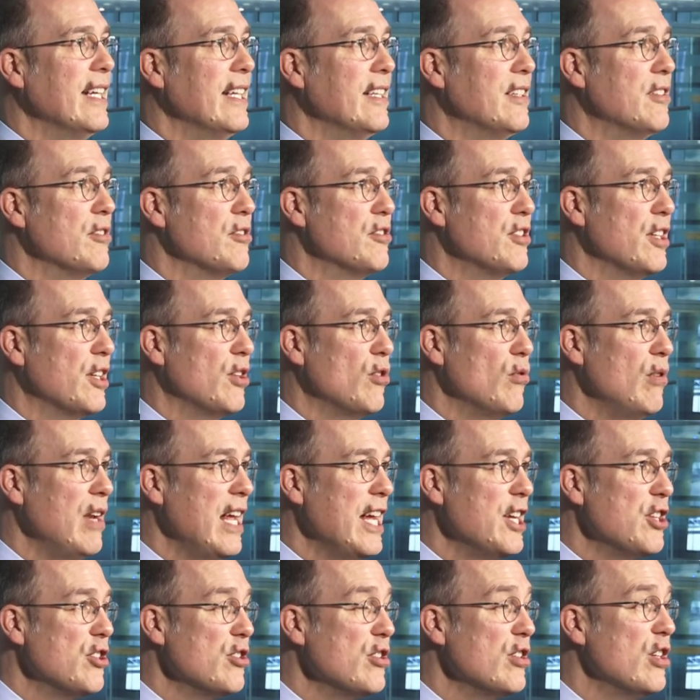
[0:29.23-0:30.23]
into
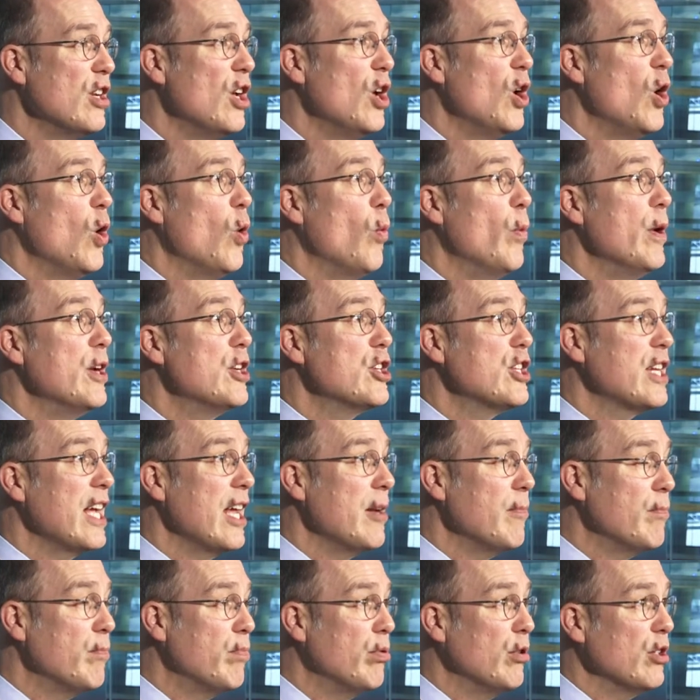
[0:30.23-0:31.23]
circulation, which
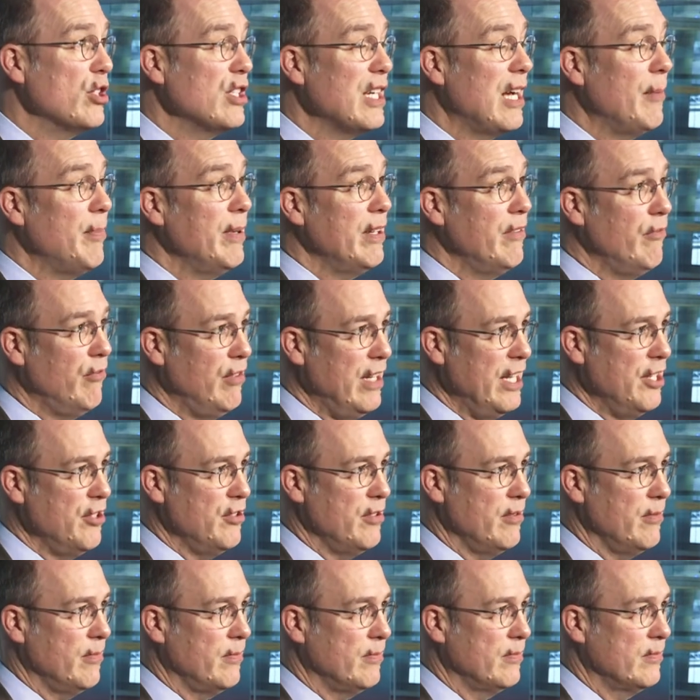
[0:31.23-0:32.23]
can push up
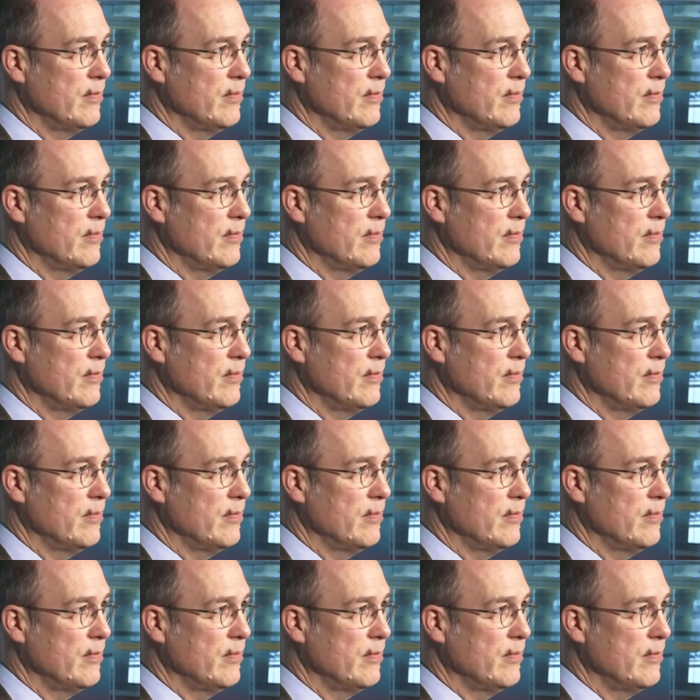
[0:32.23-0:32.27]
inflation.